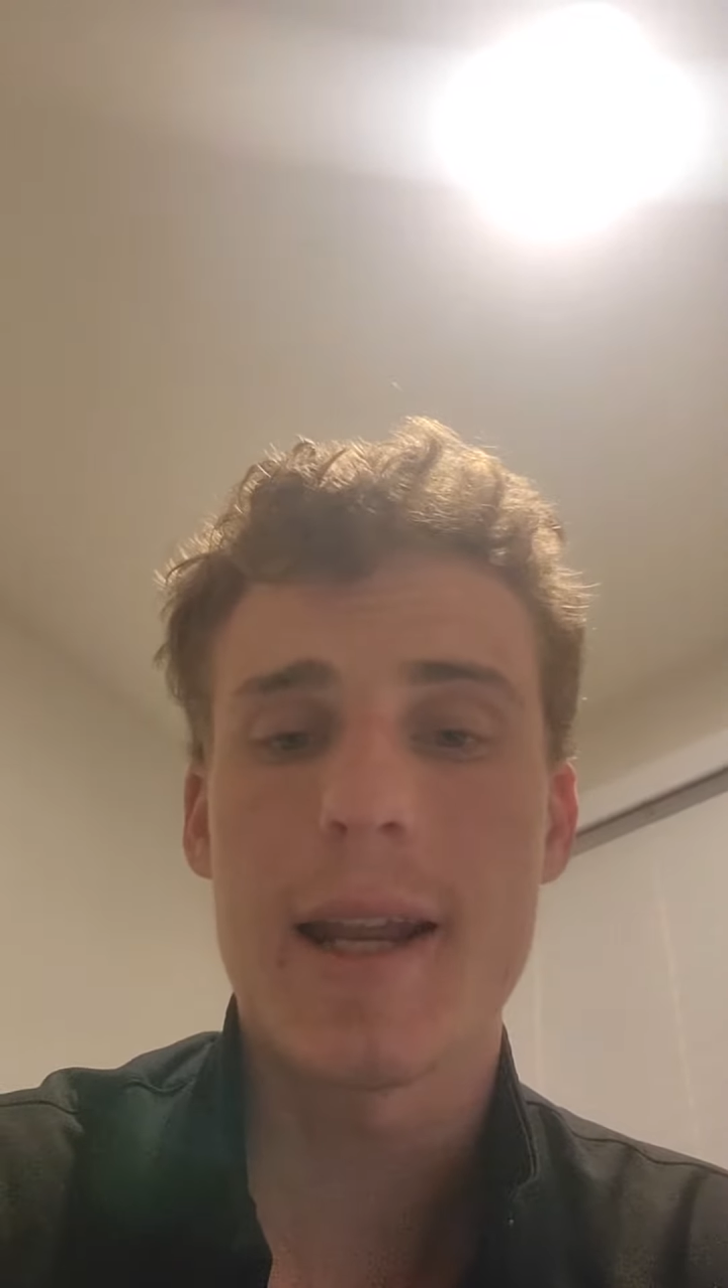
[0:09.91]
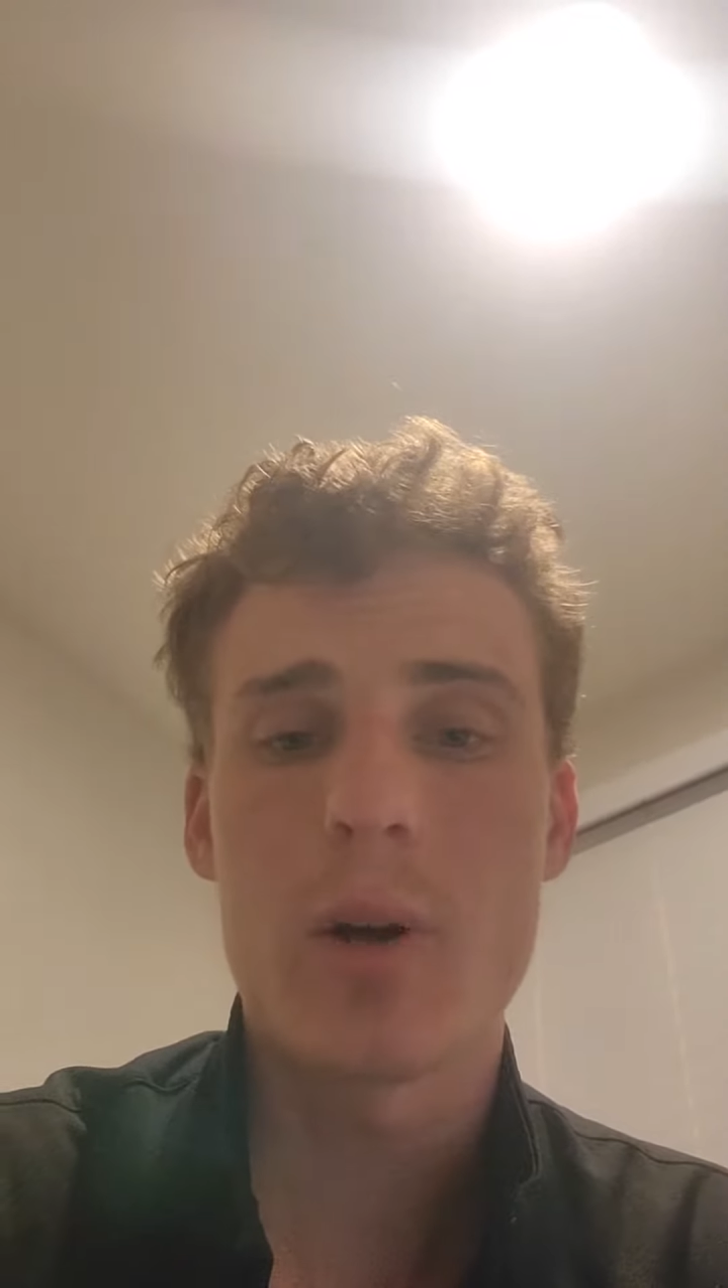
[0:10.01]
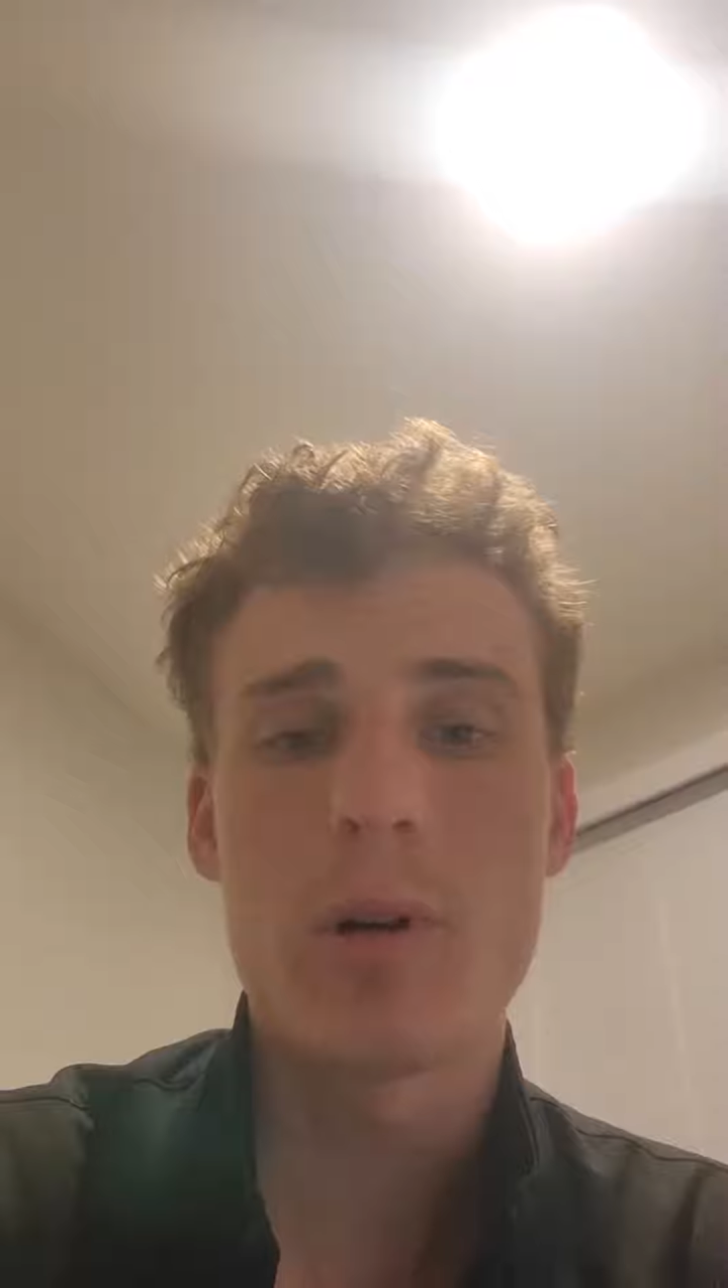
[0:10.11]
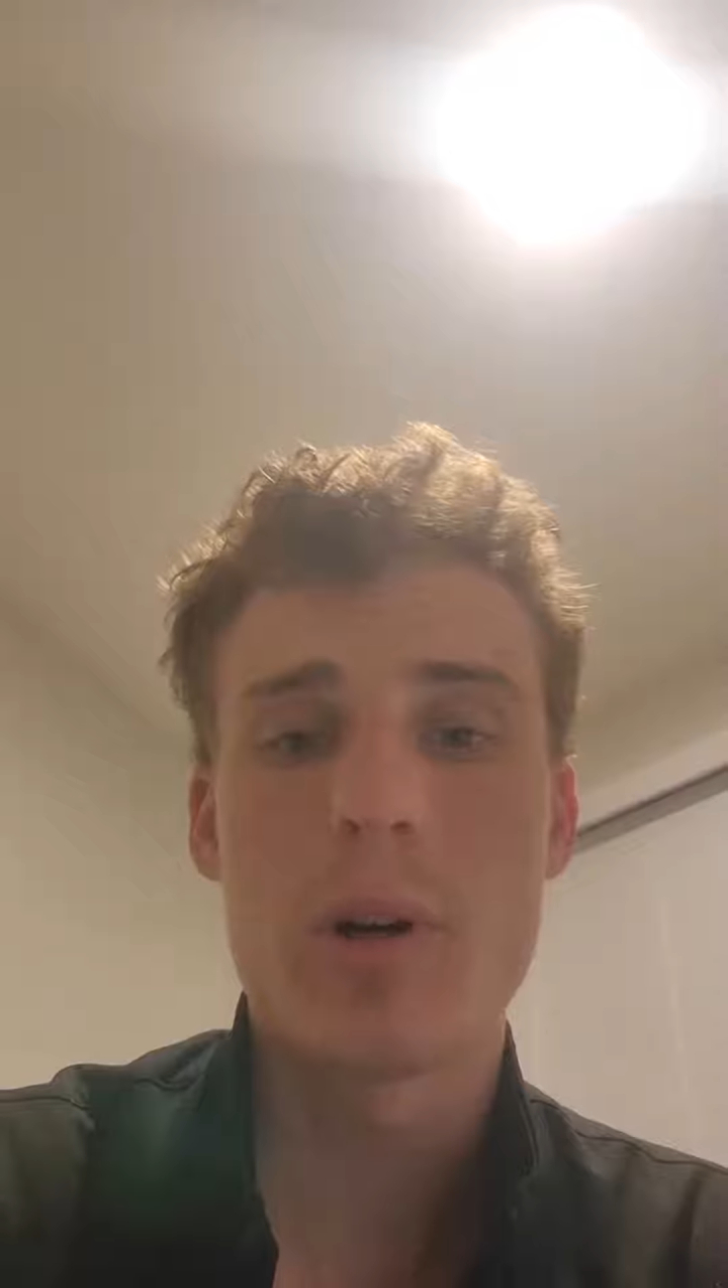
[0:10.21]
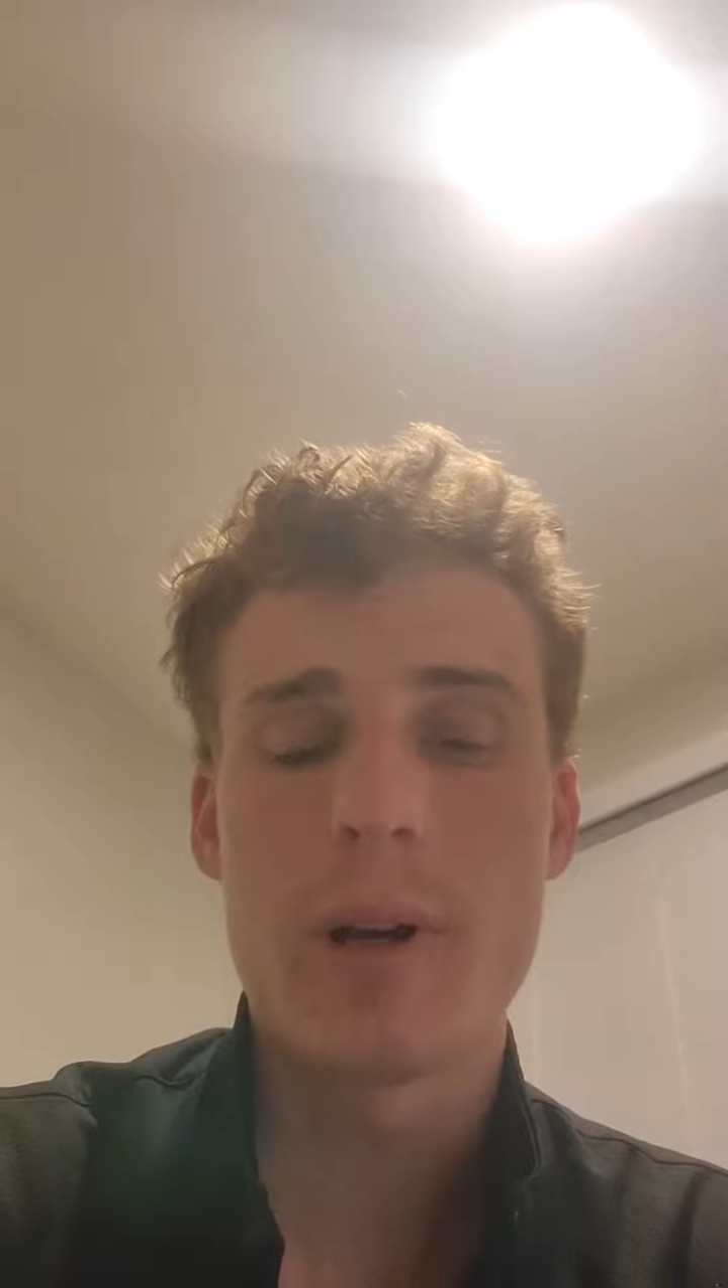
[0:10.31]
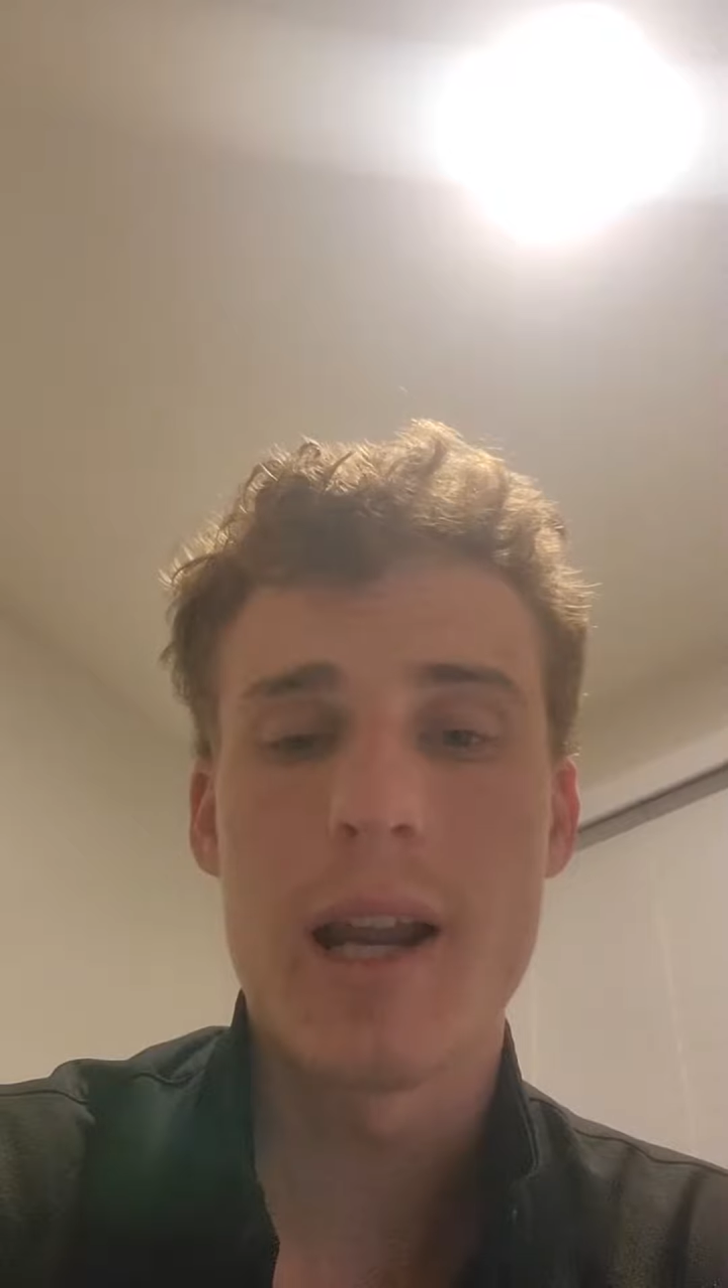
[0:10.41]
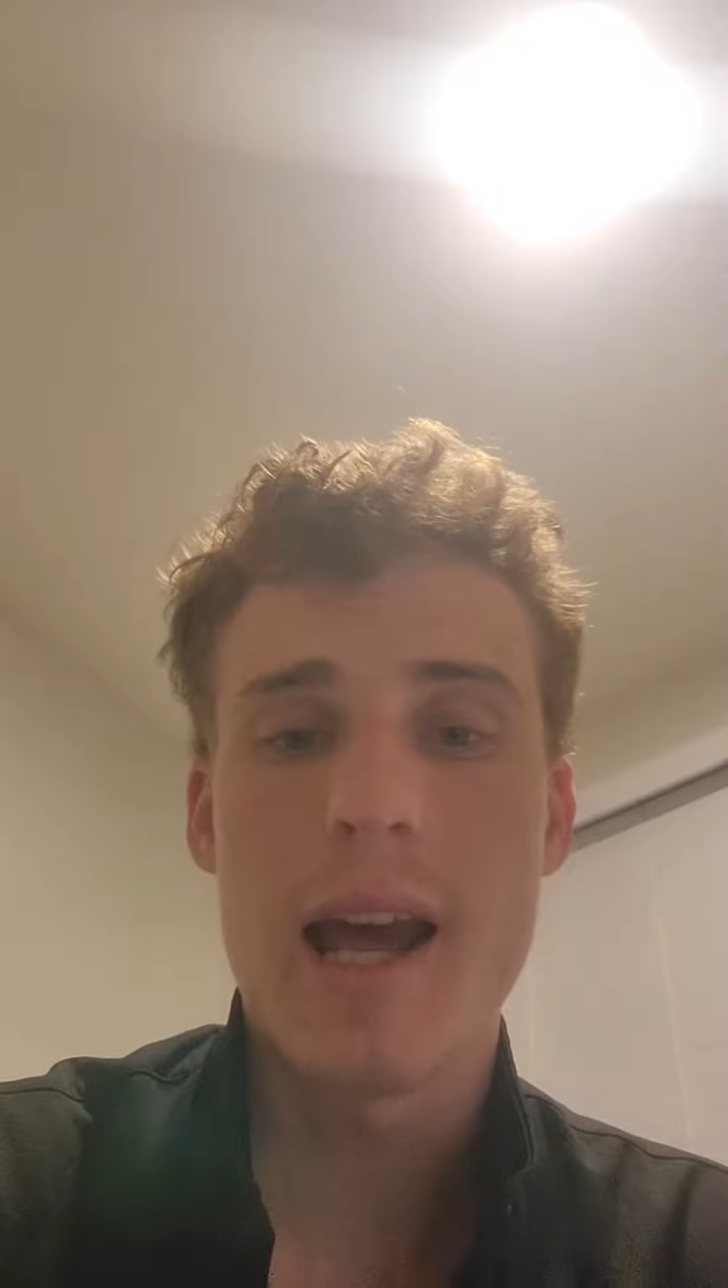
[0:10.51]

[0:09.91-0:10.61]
I quote,